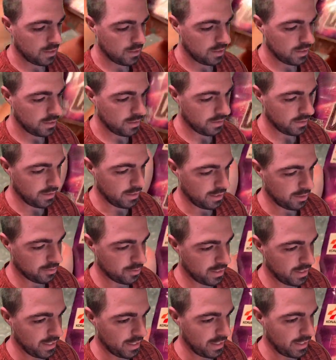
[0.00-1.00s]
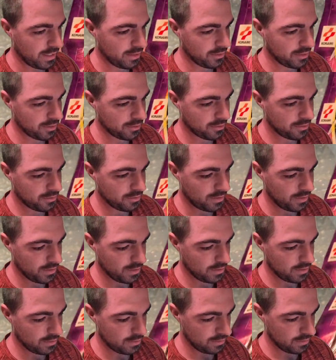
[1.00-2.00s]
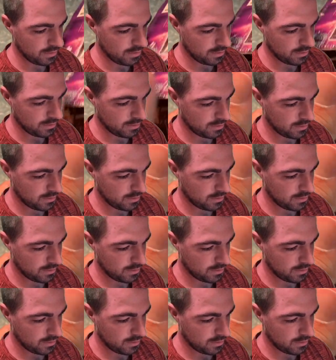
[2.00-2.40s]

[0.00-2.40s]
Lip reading: and there we have it finally.